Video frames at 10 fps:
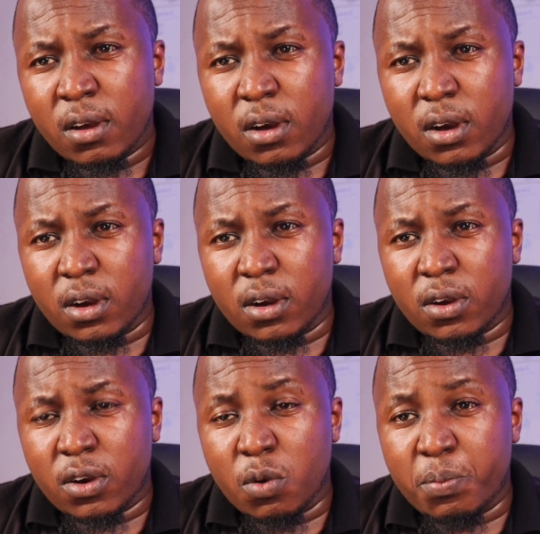
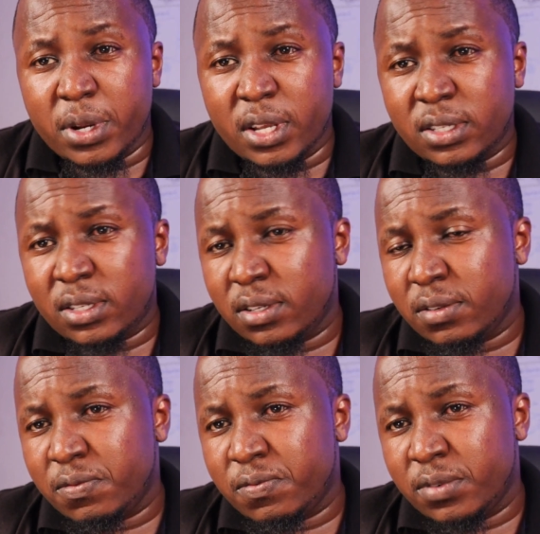
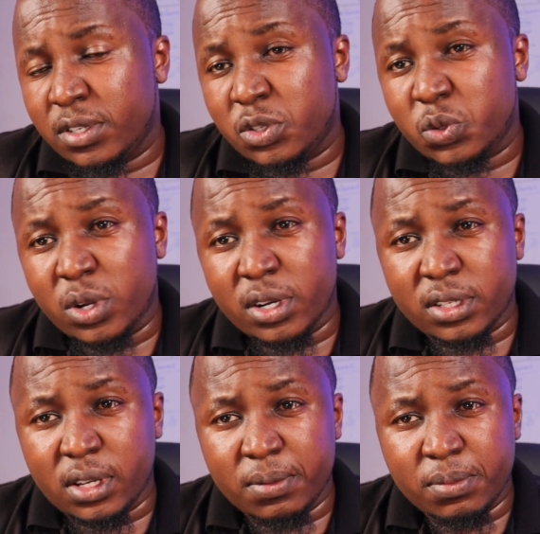Comprehensive
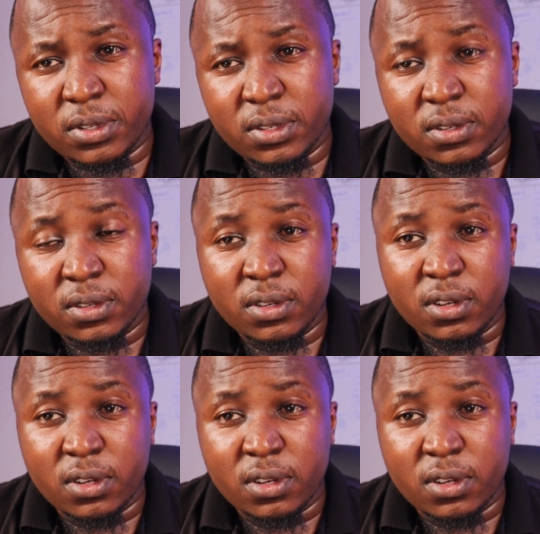insurance claims